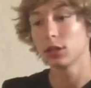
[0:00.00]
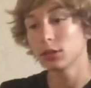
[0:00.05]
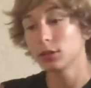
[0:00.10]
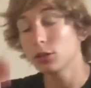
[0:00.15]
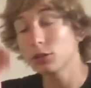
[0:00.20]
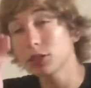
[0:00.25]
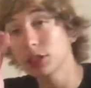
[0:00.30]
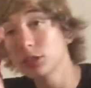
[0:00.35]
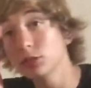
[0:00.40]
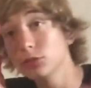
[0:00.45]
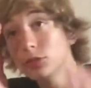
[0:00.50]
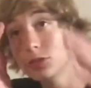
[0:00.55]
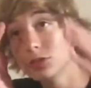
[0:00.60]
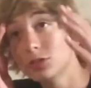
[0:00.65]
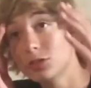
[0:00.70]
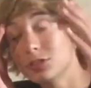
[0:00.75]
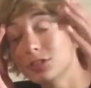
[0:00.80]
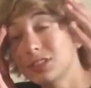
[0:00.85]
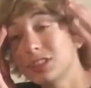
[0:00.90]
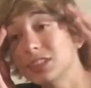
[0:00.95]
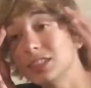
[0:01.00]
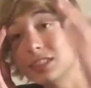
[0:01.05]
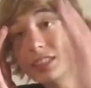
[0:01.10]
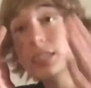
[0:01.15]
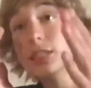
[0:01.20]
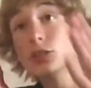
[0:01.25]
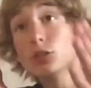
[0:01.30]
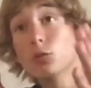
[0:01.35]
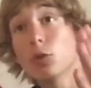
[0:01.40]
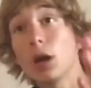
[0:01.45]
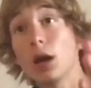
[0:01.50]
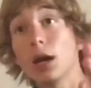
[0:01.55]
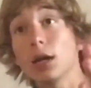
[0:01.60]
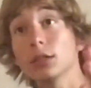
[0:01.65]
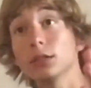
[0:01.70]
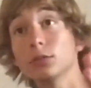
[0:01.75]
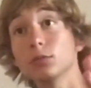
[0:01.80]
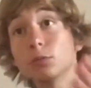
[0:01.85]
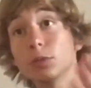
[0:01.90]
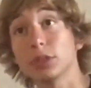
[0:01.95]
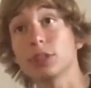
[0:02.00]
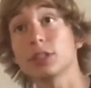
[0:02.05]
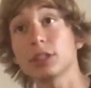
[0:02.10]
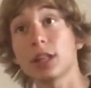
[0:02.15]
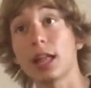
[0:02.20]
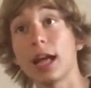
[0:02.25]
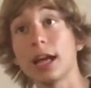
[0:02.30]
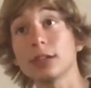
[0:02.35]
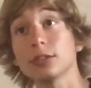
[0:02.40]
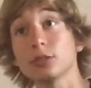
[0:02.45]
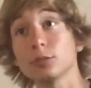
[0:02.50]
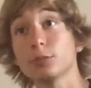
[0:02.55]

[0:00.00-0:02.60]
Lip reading: Now can you just continue on with the class,